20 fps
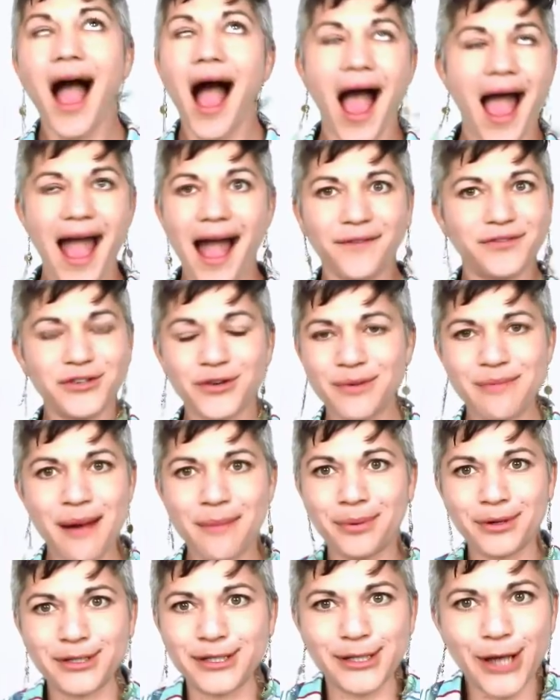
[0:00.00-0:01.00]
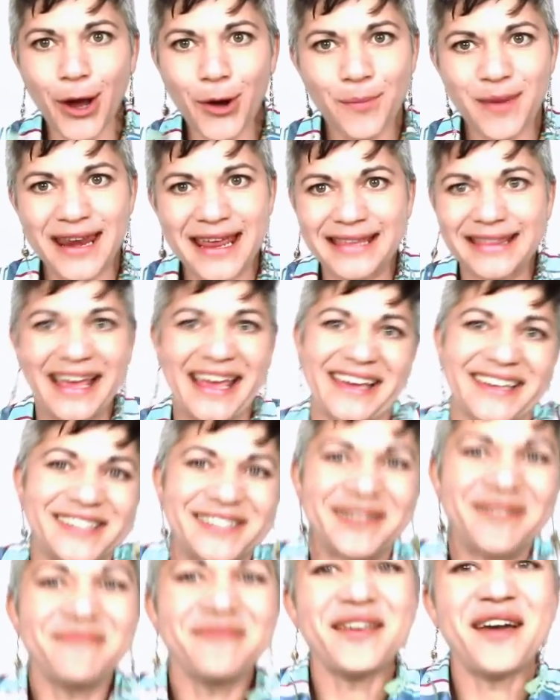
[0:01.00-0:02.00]
I have to remember so many
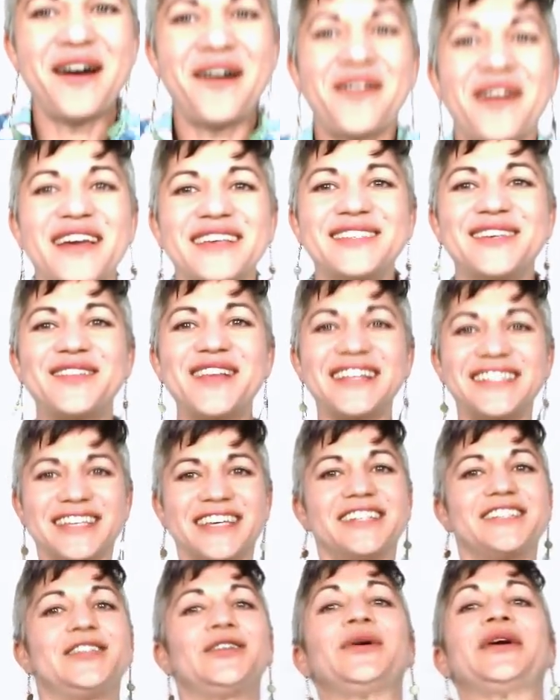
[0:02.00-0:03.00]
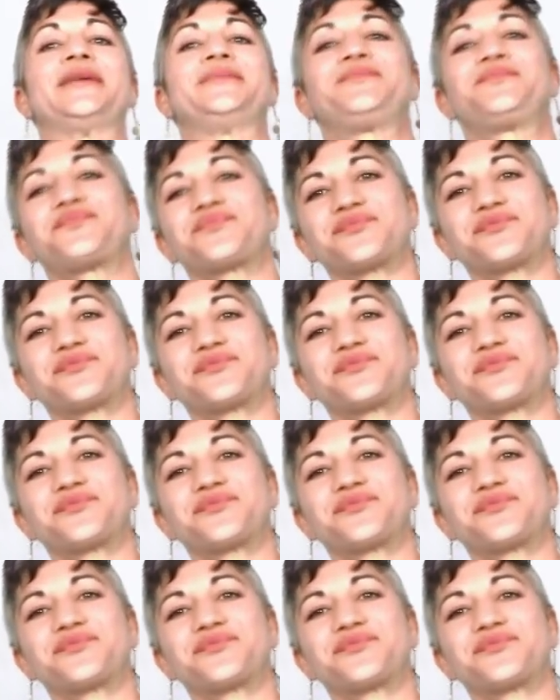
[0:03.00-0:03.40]
links. Okay, so let's get to it.